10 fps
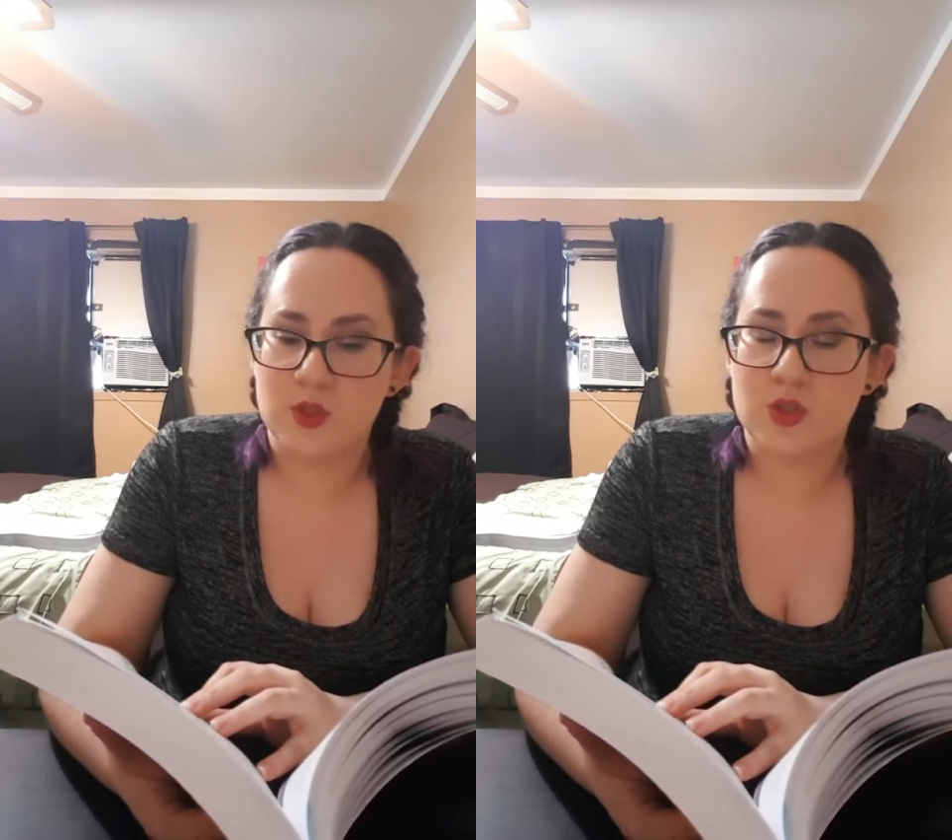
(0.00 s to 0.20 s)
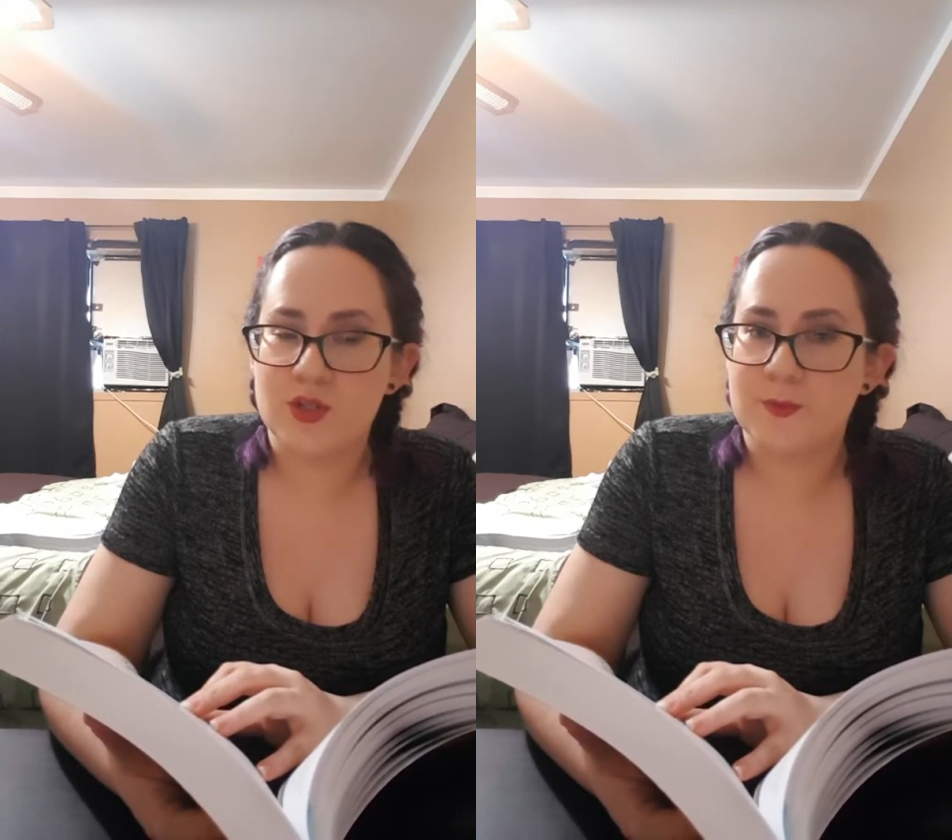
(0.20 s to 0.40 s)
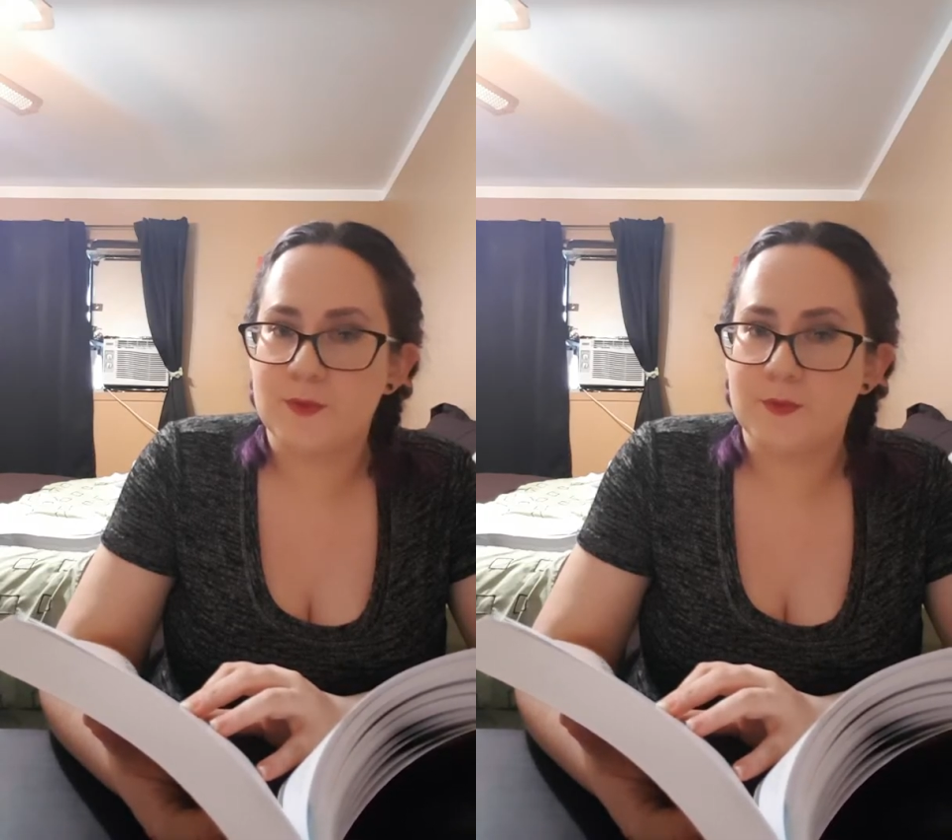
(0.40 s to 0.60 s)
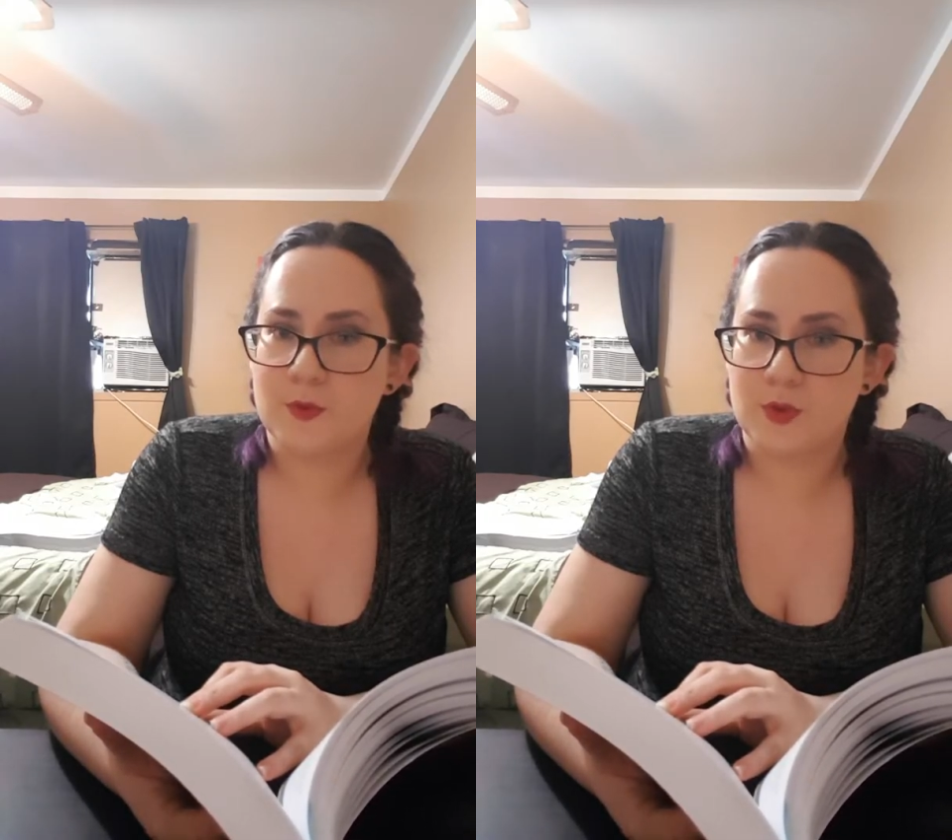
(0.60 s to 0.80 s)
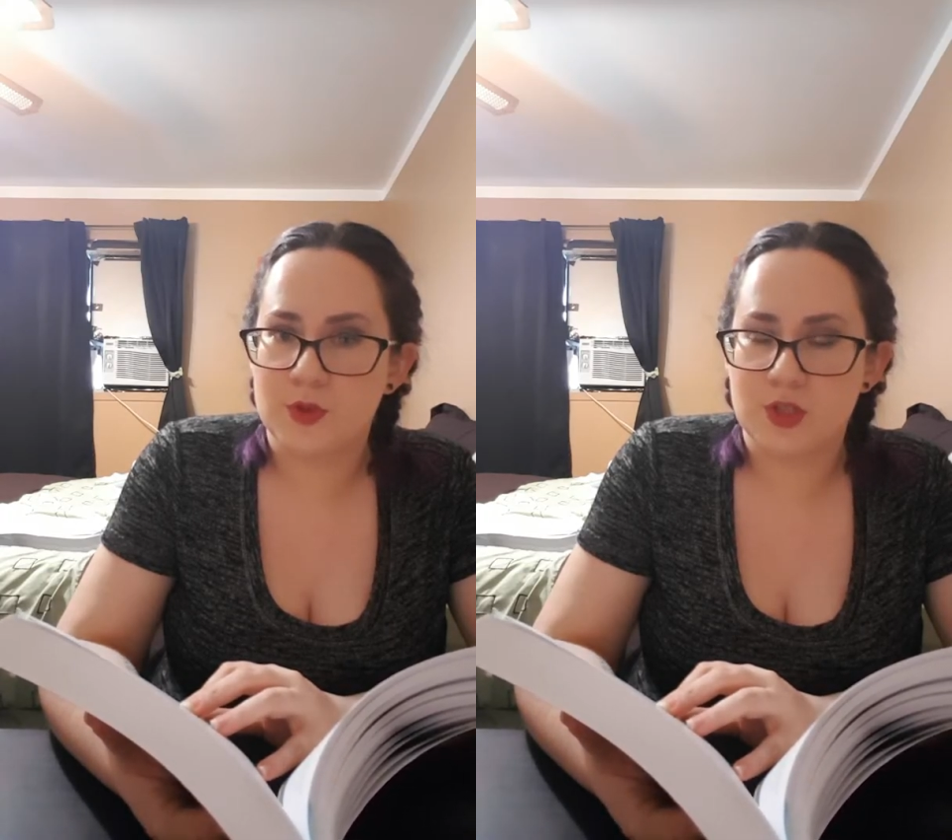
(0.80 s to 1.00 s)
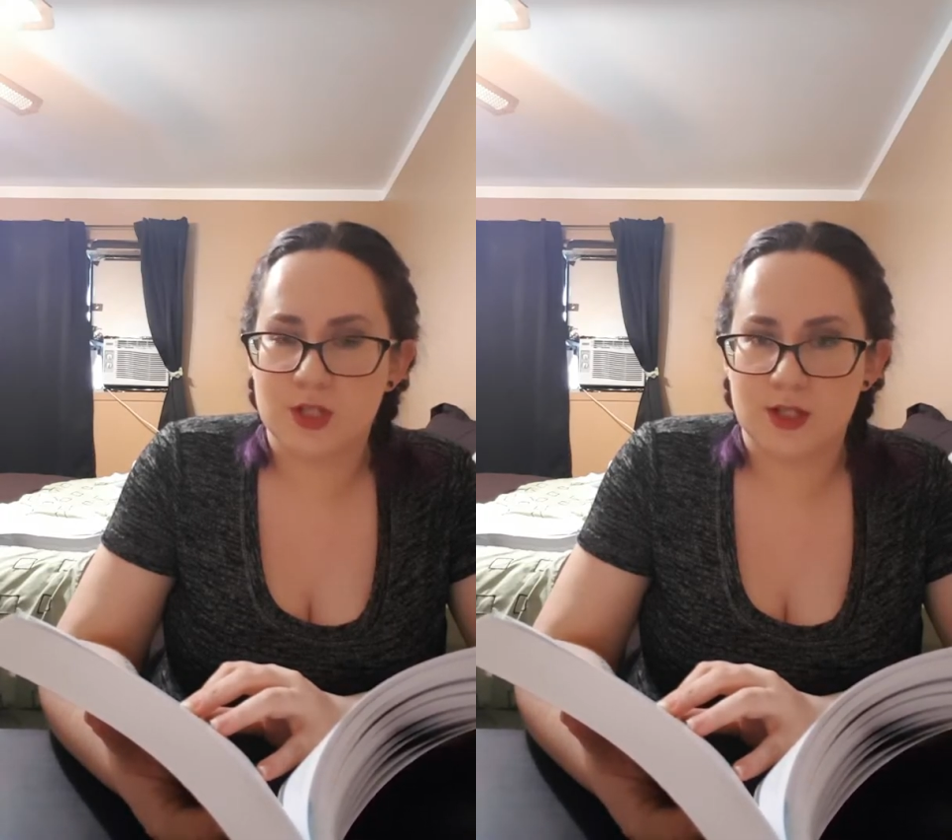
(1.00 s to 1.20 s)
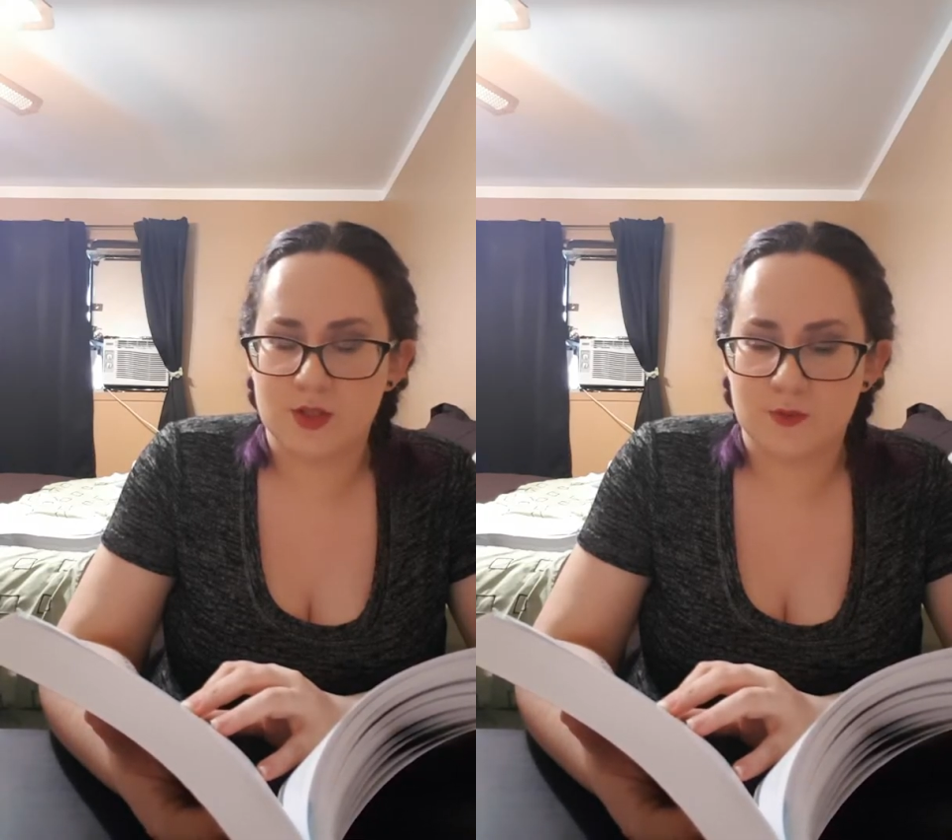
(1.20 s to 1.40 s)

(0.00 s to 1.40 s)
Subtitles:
just before she had to